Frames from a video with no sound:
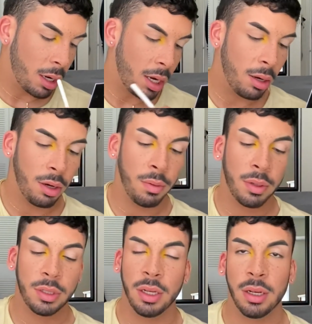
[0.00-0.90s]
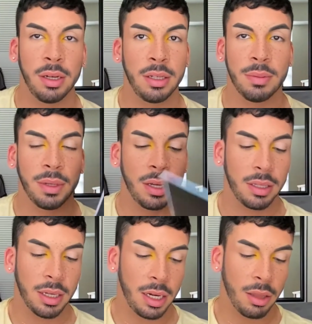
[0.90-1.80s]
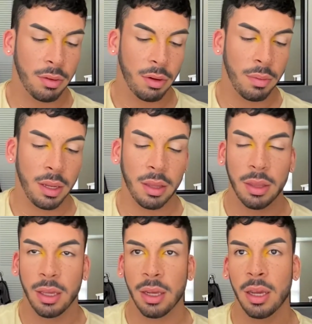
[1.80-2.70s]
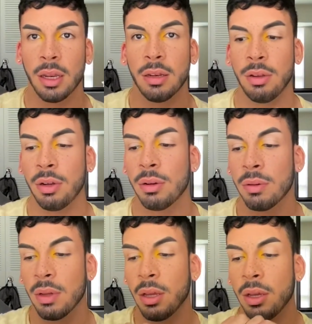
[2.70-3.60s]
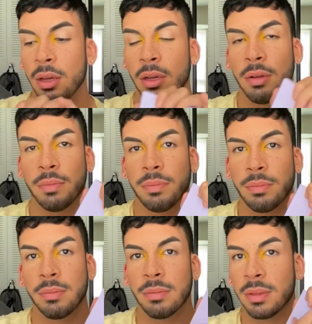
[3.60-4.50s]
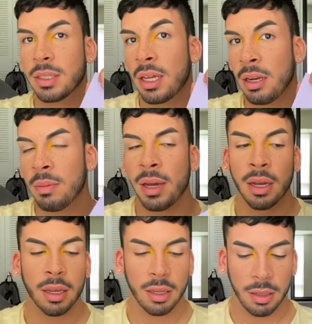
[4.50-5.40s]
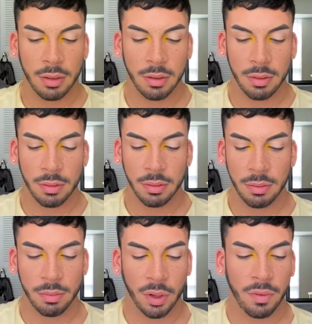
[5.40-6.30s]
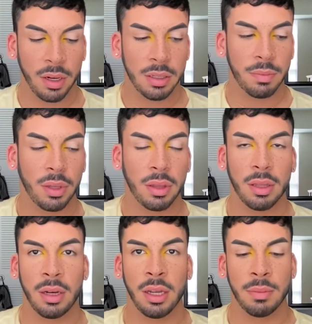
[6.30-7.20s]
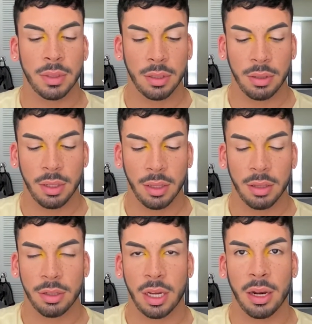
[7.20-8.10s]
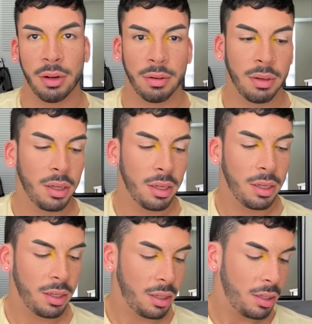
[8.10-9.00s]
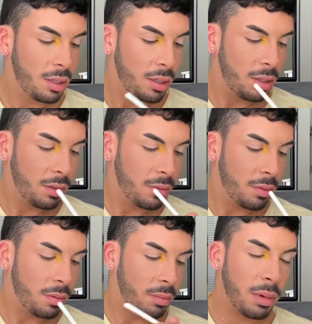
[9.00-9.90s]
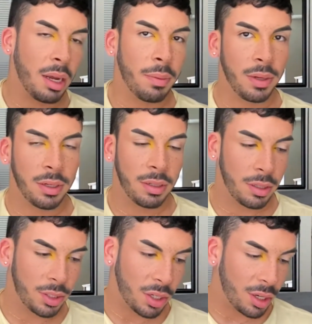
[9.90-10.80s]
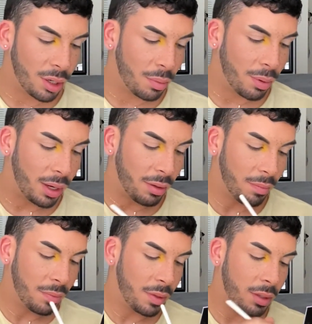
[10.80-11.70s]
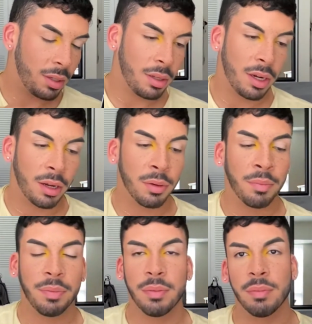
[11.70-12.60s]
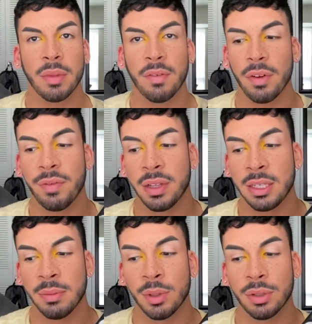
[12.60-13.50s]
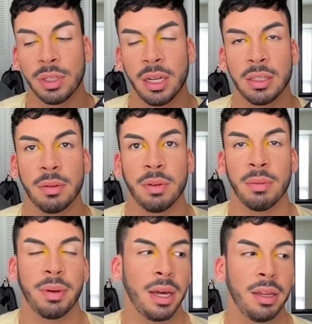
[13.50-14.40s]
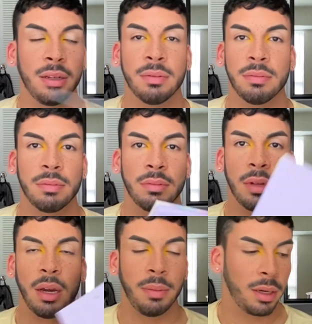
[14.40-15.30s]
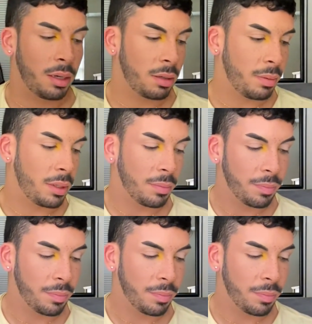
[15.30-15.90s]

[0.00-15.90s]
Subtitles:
I don't know what shade it is because I threw away the thing, and you know, it's on the back. Morphe doesn't the names underneath the shadow. My opinion, they should, but you know, if it fits in more shades in one palette, I'm not gonna complain.